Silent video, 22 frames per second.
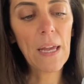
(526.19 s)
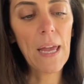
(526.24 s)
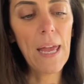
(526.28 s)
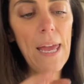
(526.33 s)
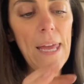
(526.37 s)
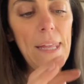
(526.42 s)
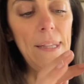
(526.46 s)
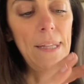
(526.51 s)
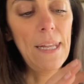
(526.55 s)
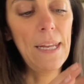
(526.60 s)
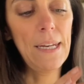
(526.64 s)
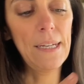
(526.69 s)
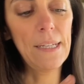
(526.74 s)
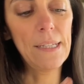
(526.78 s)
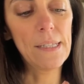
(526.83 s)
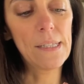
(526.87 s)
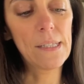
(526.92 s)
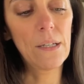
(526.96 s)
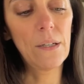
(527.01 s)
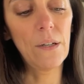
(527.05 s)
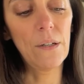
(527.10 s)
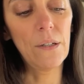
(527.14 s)
and then
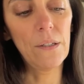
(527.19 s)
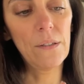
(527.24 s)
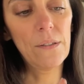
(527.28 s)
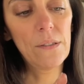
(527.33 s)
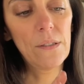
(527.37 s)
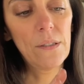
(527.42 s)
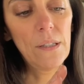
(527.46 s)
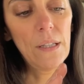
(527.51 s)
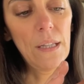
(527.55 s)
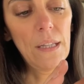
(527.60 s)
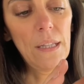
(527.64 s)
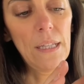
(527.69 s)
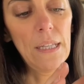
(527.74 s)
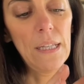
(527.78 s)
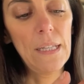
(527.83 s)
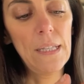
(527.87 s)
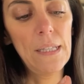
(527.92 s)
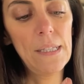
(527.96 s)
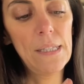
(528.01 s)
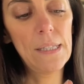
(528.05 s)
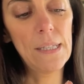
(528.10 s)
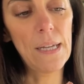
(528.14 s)
it's got
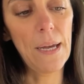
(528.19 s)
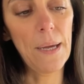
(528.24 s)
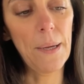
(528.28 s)
these